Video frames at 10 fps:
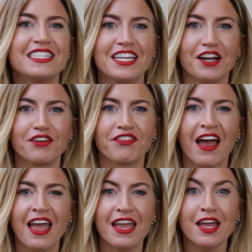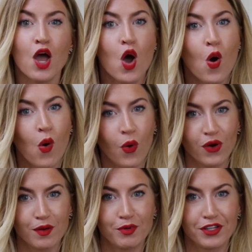terrifying,
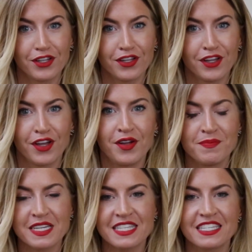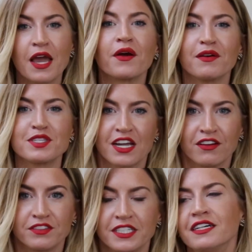horrible, mixed it was
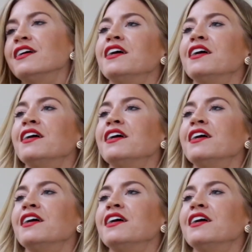terrible,